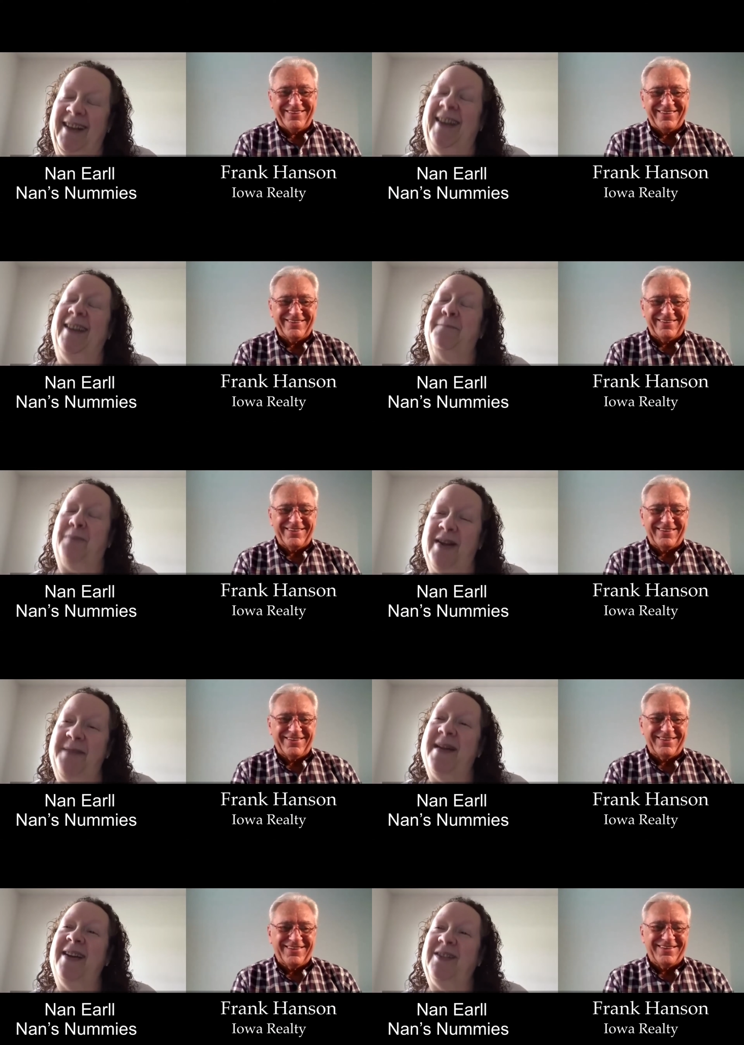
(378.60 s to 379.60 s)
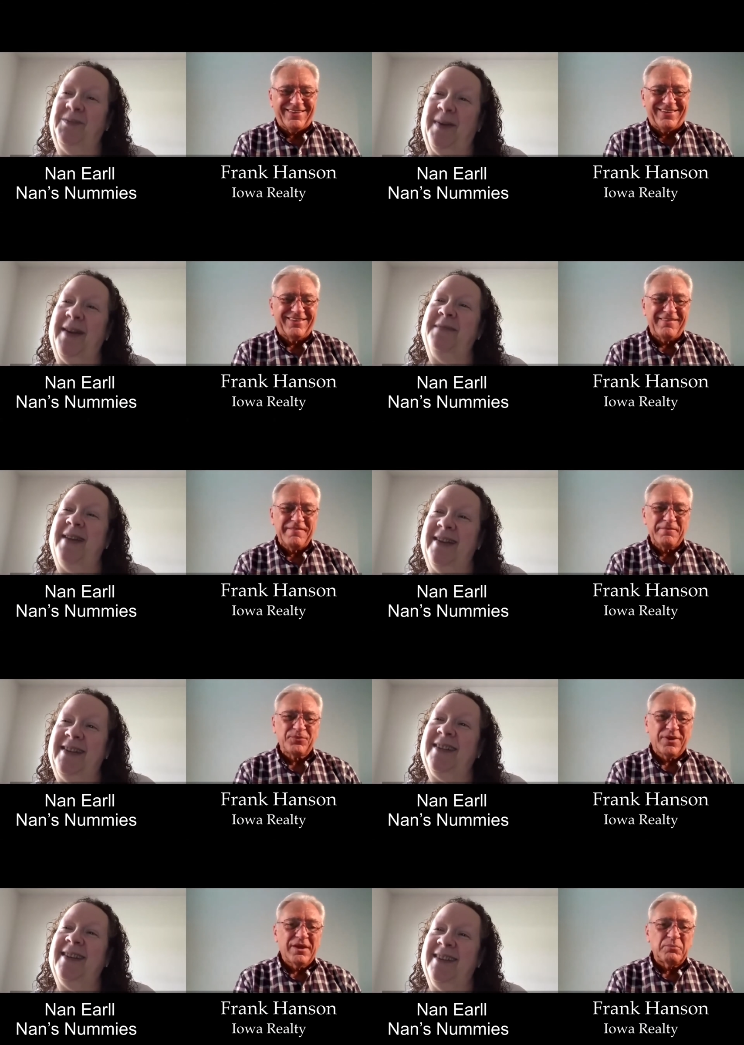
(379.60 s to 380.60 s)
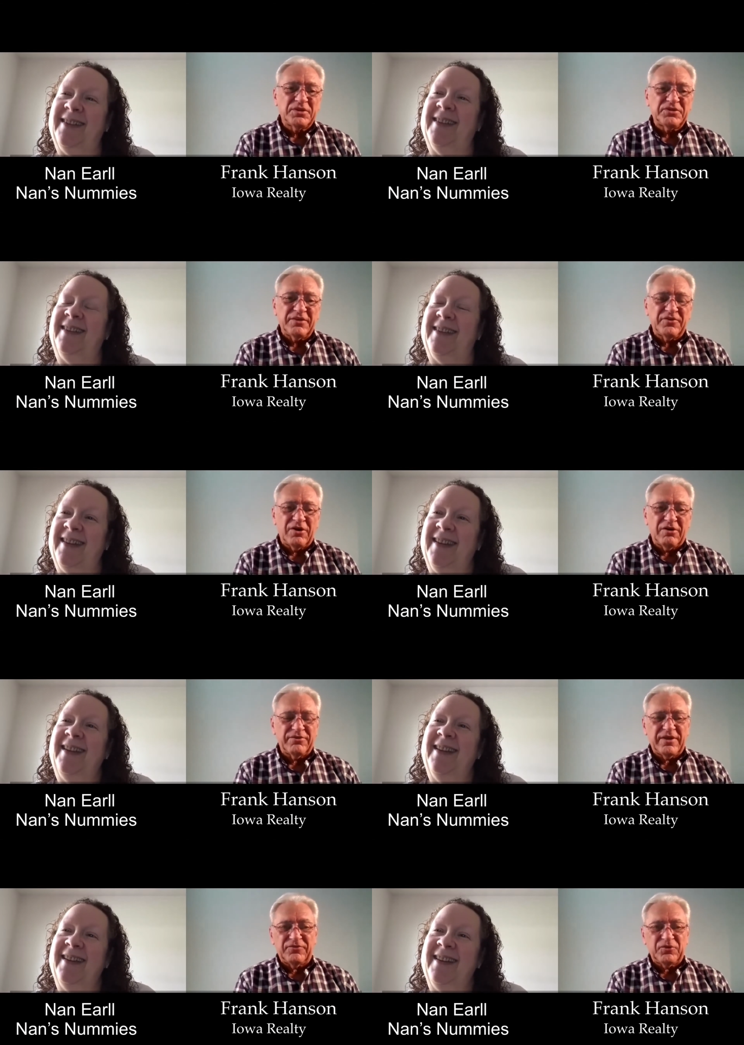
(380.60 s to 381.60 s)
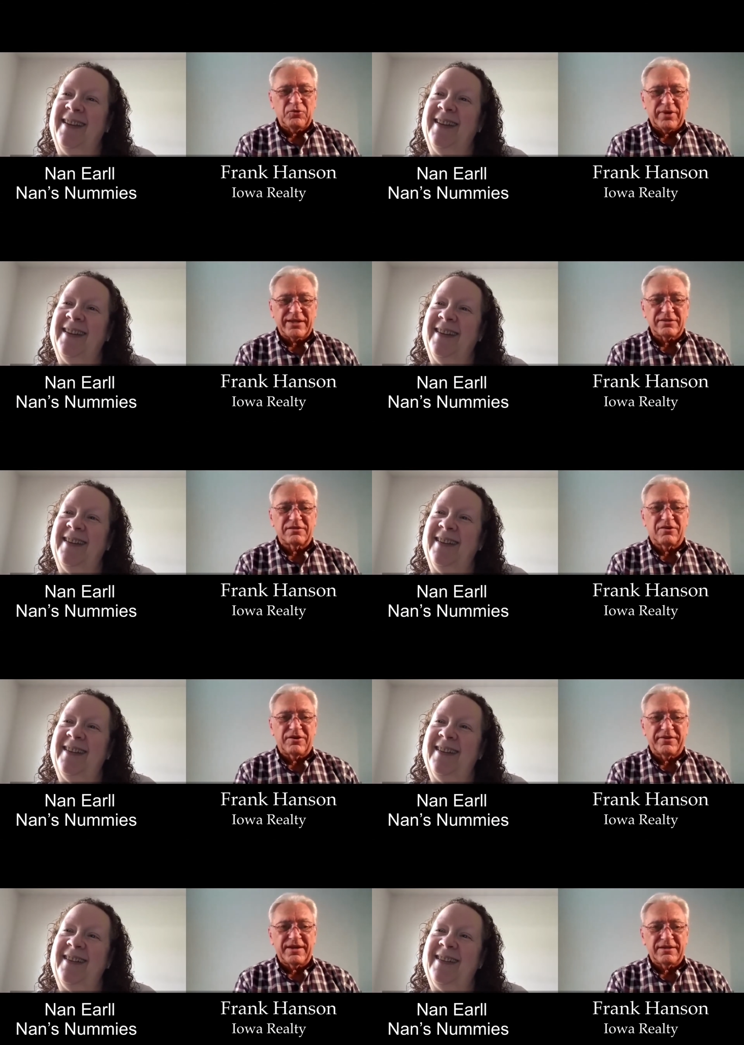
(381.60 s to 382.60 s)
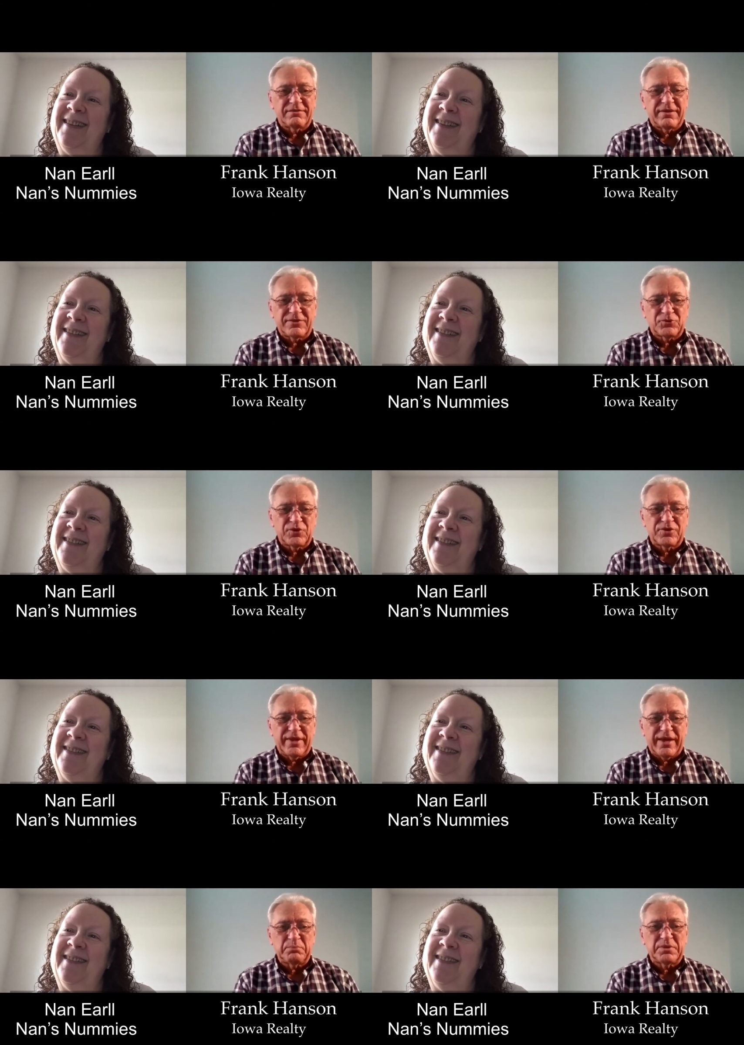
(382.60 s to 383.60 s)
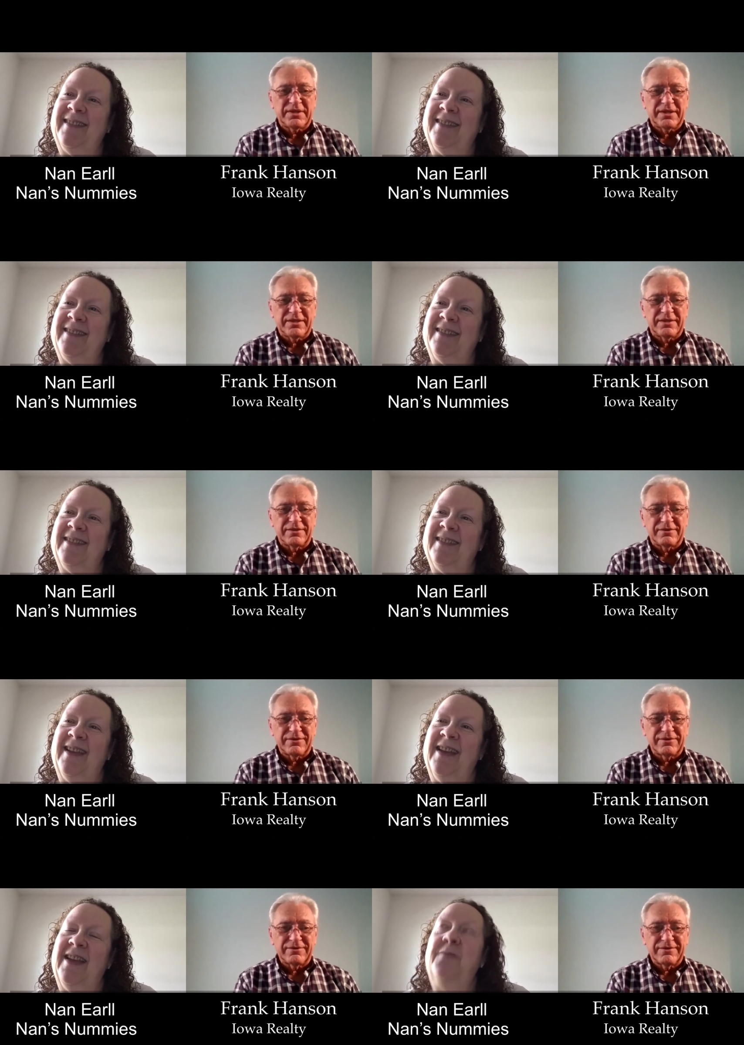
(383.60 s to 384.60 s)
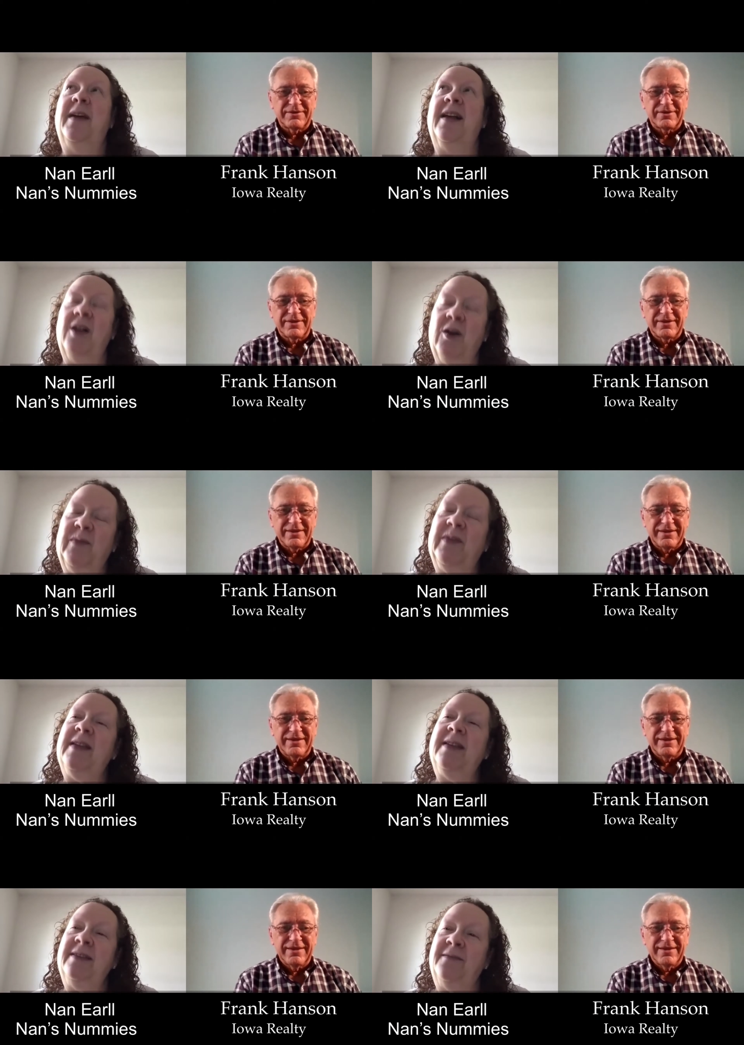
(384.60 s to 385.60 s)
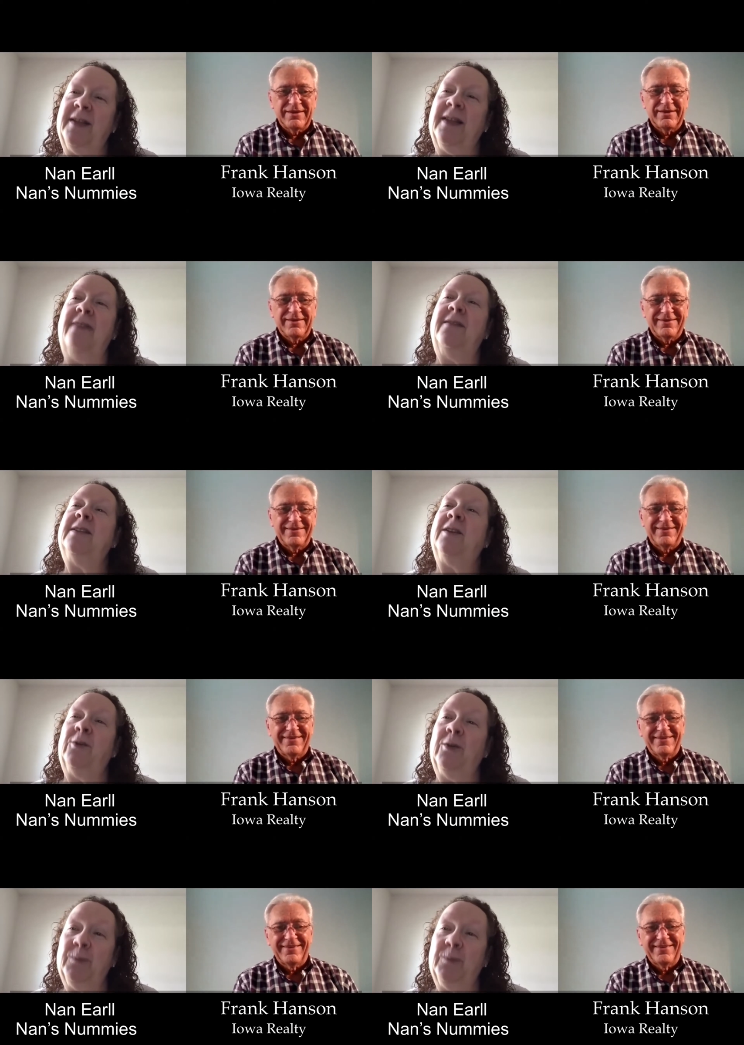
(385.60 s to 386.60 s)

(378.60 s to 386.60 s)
Speaker 1: yeah, pretty much pretty much
Speaker 2: but they've all they've corrected all that and that shouldn't happen again
Speaker 1: well hopefully if the levees hold we'll